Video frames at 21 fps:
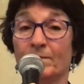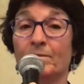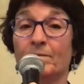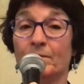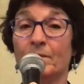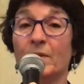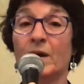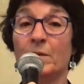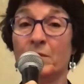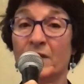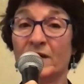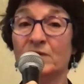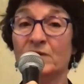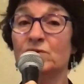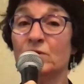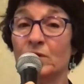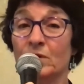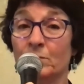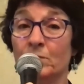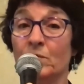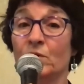my
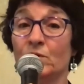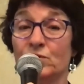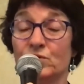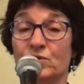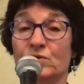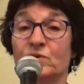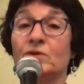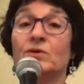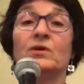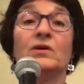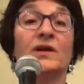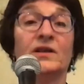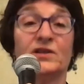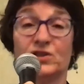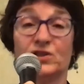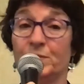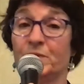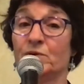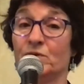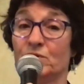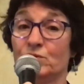mental, emotional, and
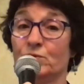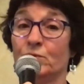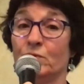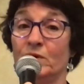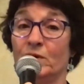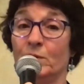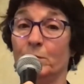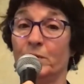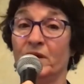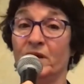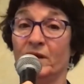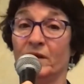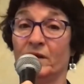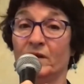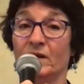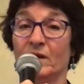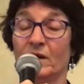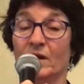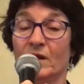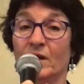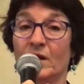spiritual well-being.
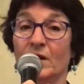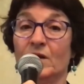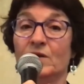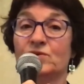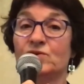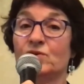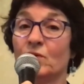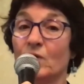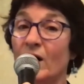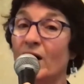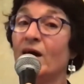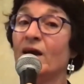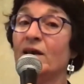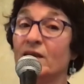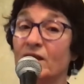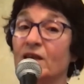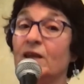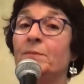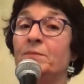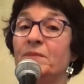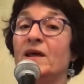So I
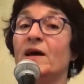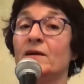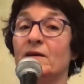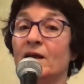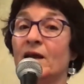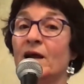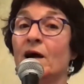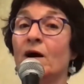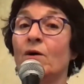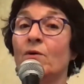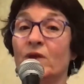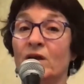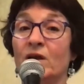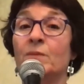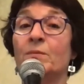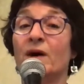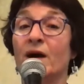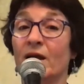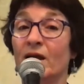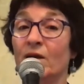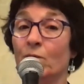keep that now in
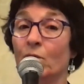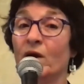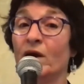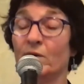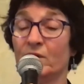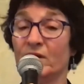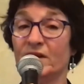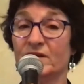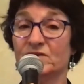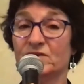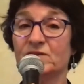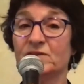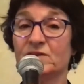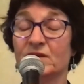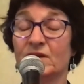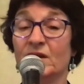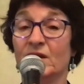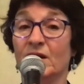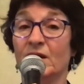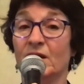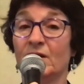my awareness,
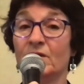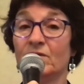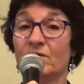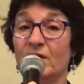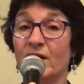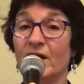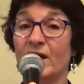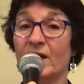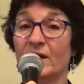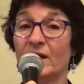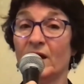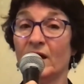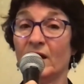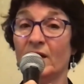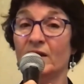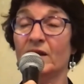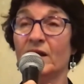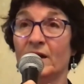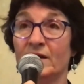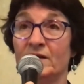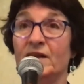that
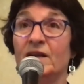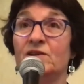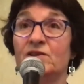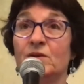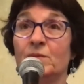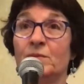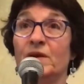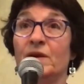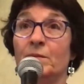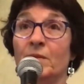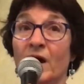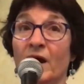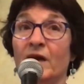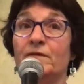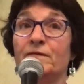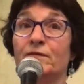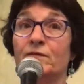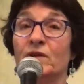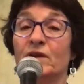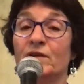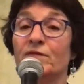I need to be
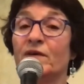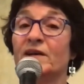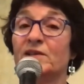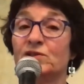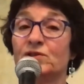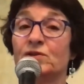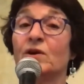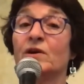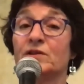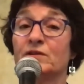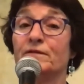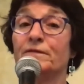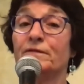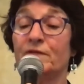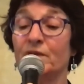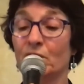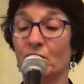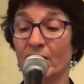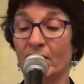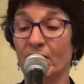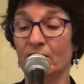mindful if I start to
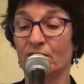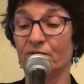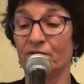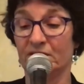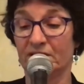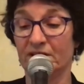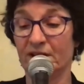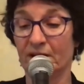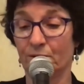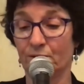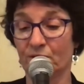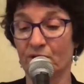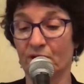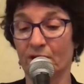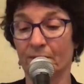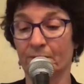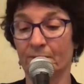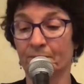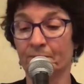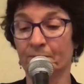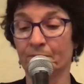feel out of integrity.
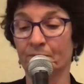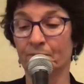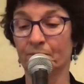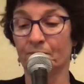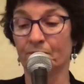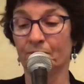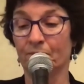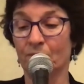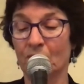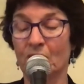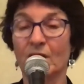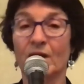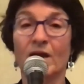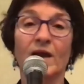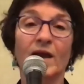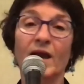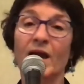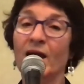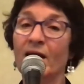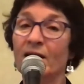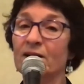
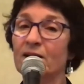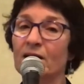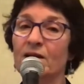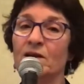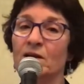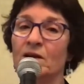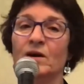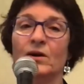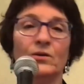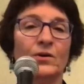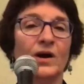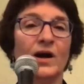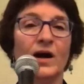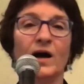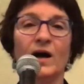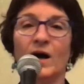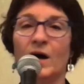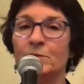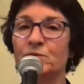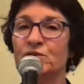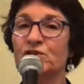And, you know,
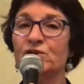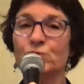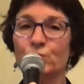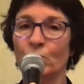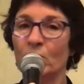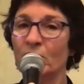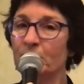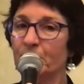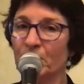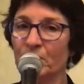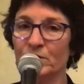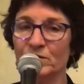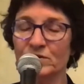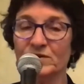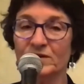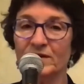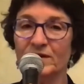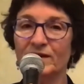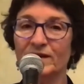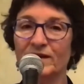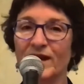I'm just one
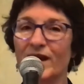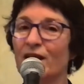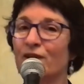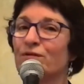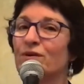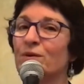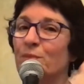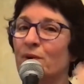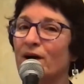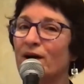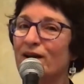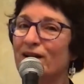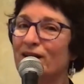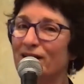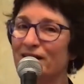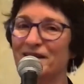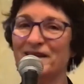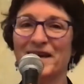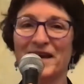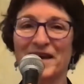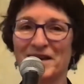person.
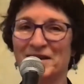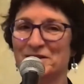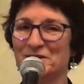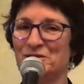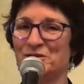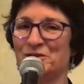Everybody has